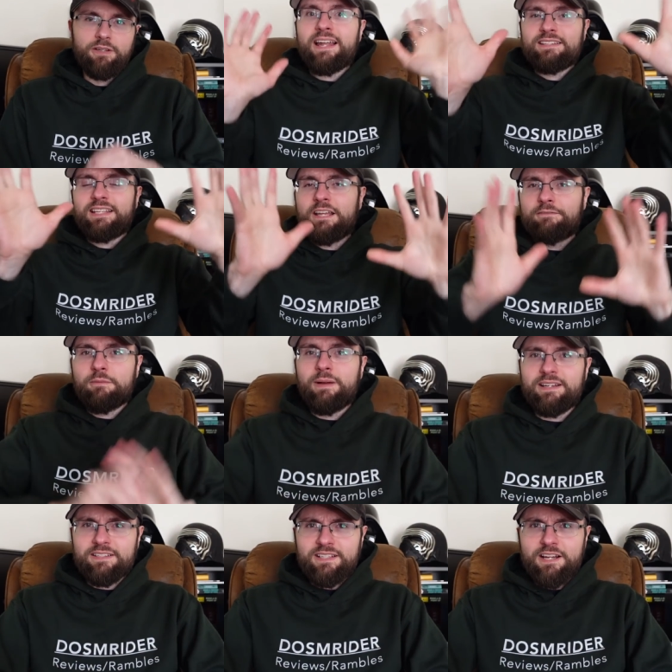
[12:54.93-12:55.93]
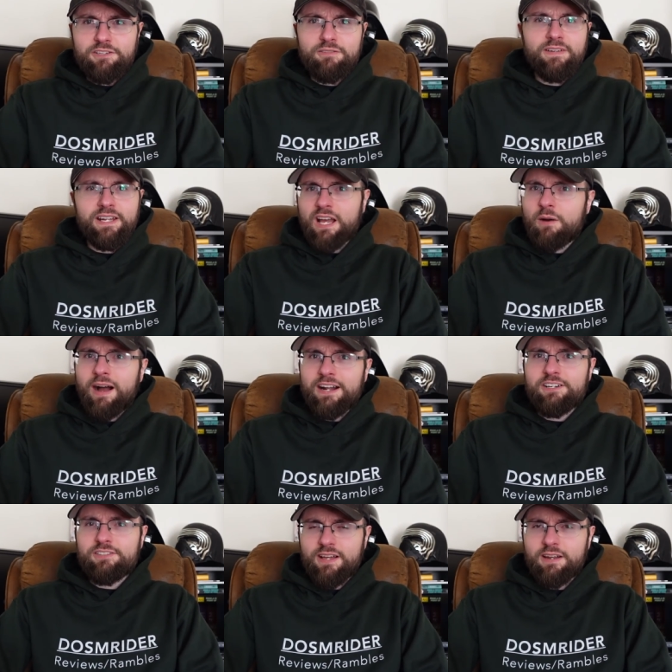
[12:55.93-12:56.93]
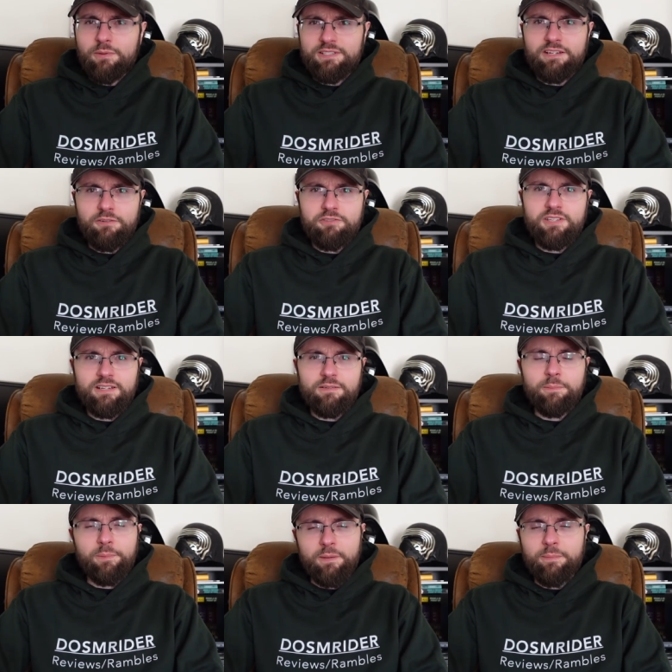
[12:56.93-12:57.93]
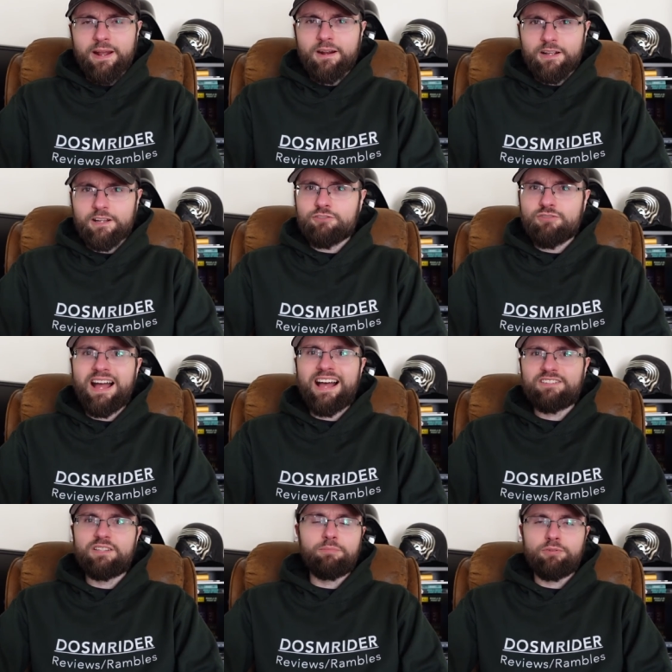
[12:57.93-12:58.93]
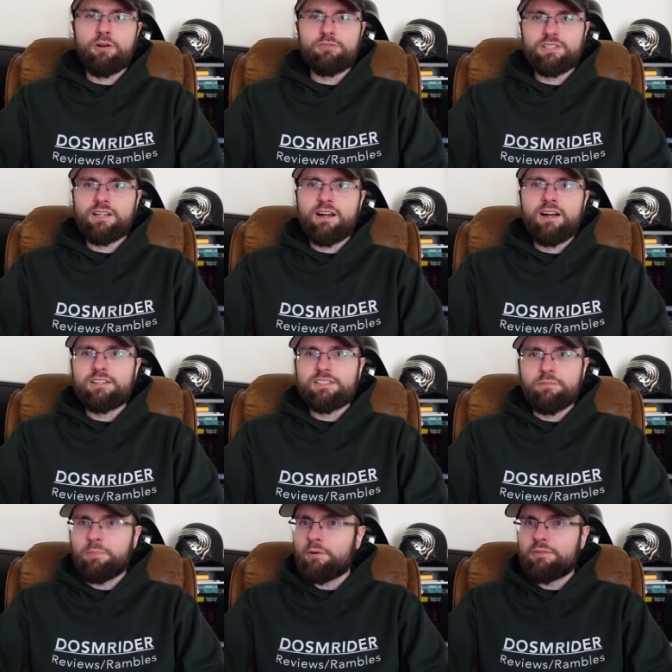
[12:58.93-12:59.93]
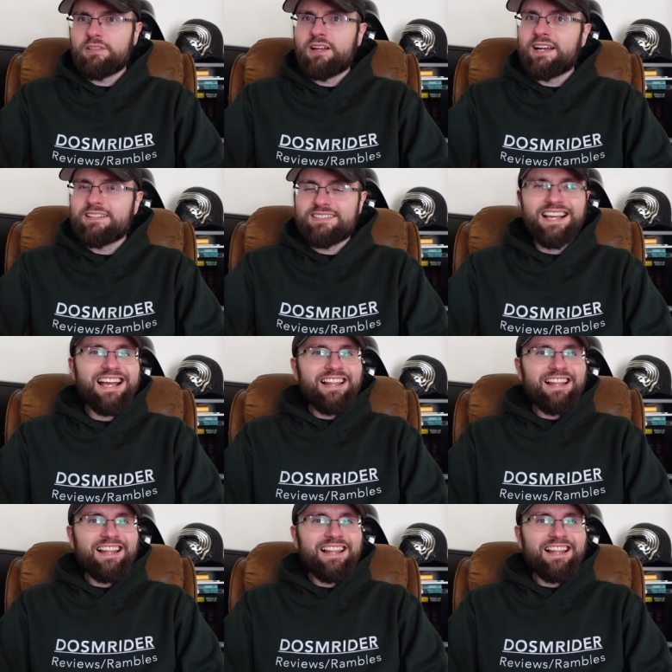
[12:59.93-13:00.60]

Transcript: That is it for my discussion video. I just thought it was interesting to compare and contrast the pros and cons of both lines.